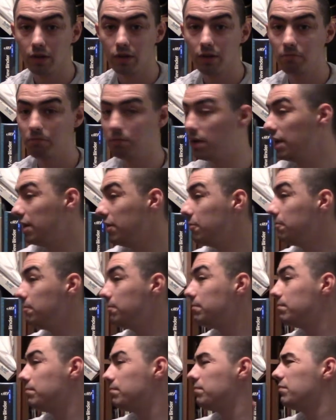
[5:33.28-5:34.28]
But now,
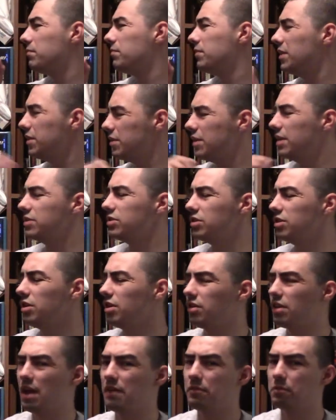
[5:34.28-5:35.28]
this actually
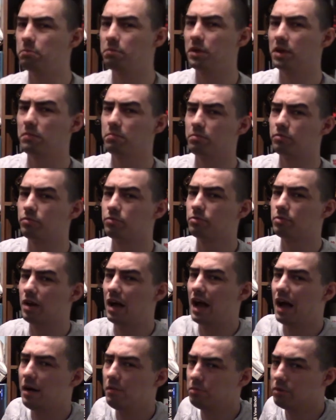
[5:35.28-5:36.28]
does have a big
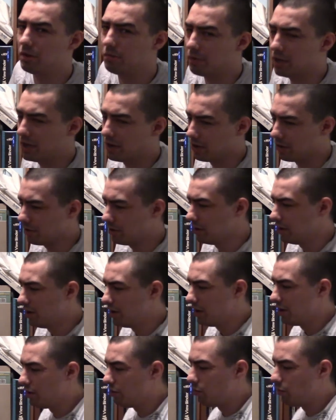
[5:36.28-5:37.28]
problem here.
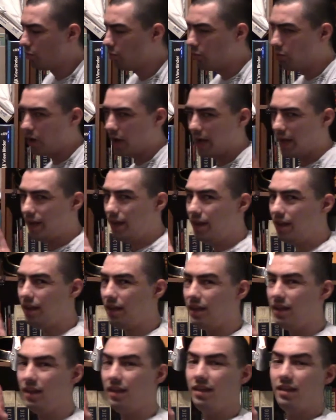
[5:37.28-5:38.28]
One
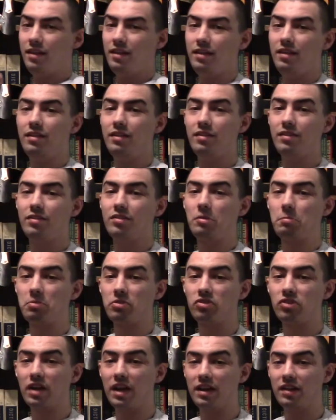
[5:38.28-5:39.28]
is the
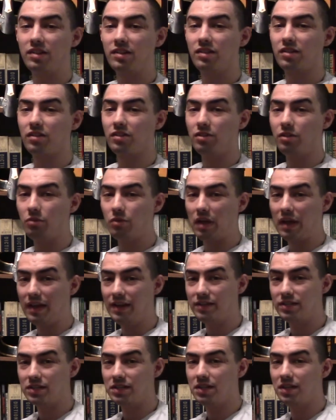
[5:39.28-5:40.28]
precise
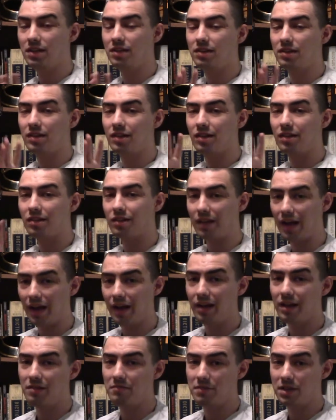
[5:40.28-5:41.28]
location and
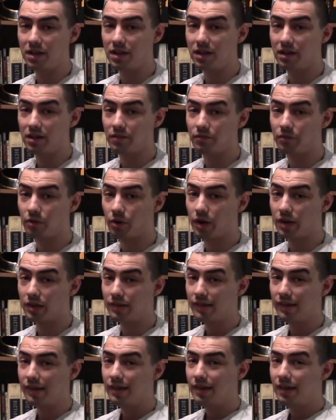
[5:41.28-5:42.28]
design meaning for
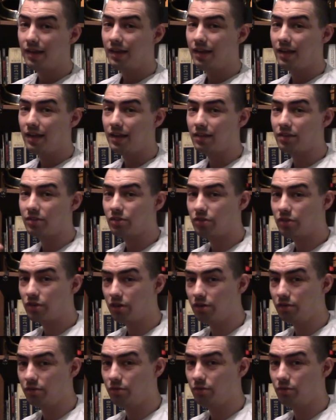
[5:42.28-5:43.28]
it.
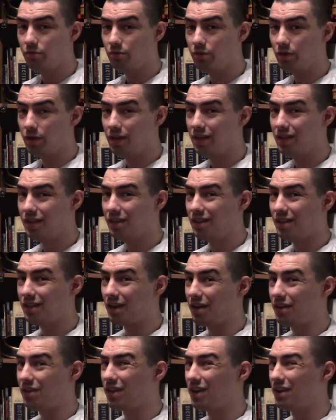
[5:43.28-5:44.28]
Two is
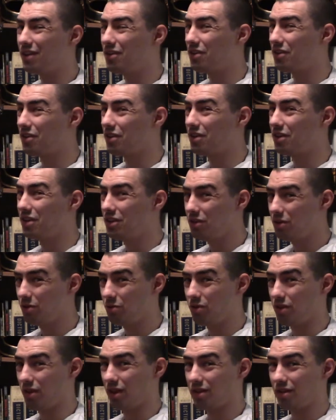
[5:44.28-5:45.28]
how the hell you're going to
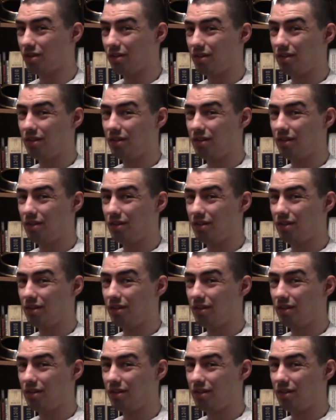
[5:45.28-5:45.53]
use it.